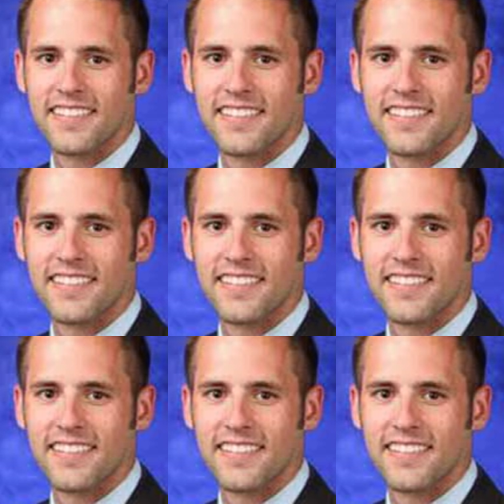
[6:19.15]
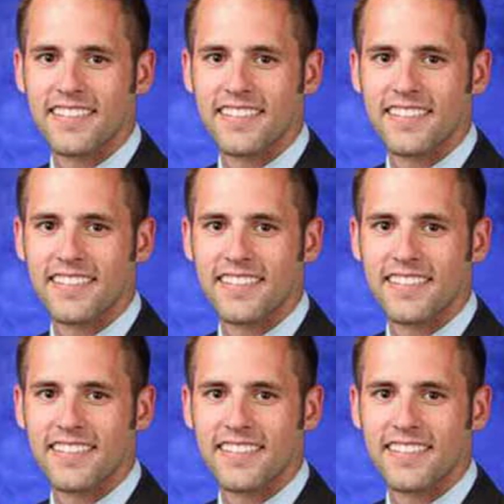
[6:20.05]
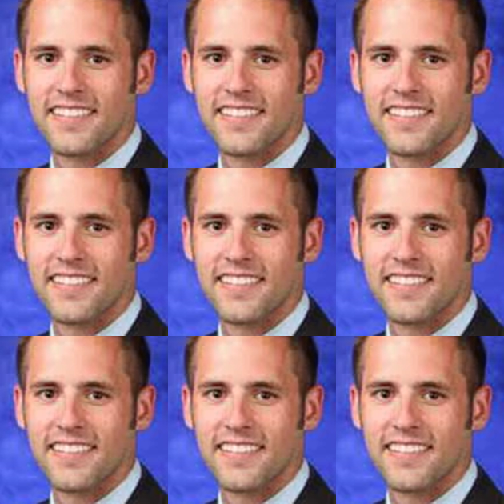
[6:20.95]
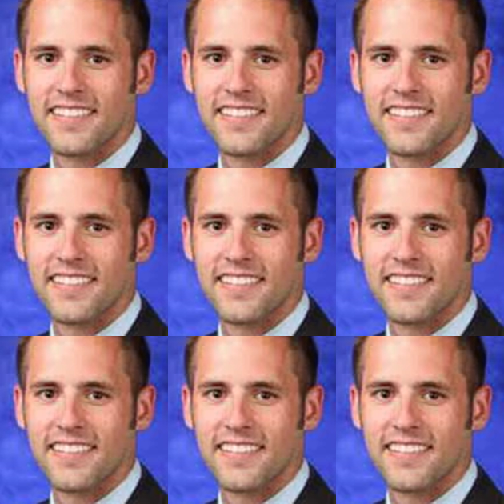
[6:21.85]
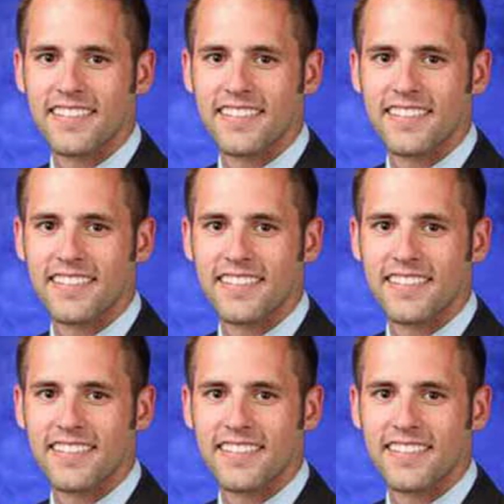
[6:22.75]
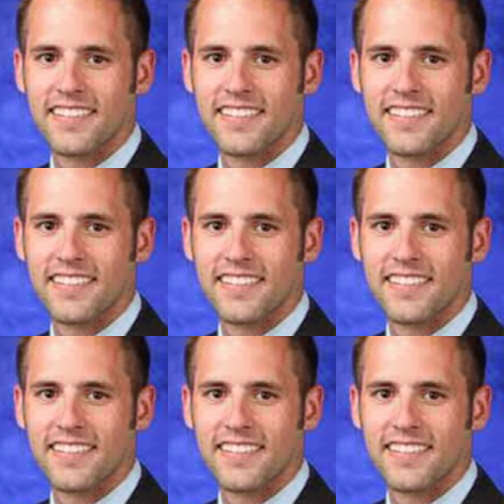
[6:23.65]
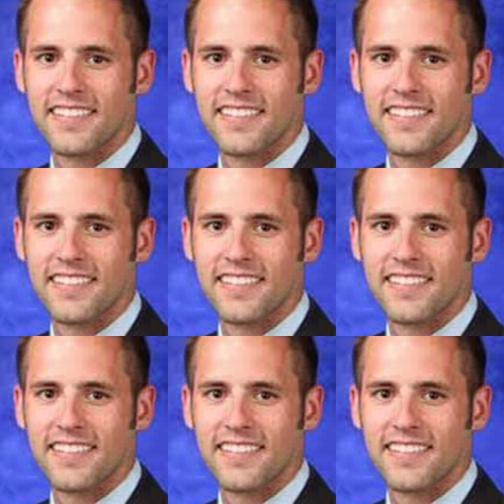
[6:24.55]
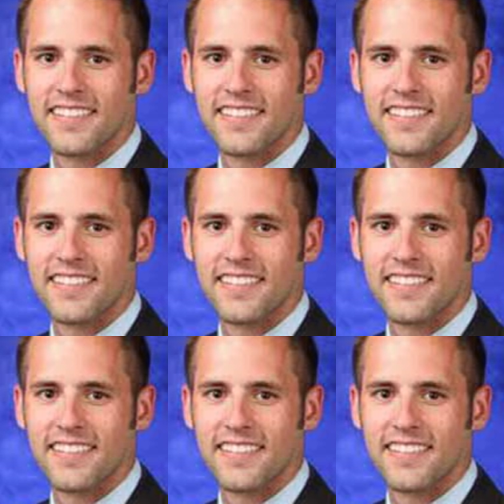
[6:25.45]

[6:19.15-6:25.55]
[no speech]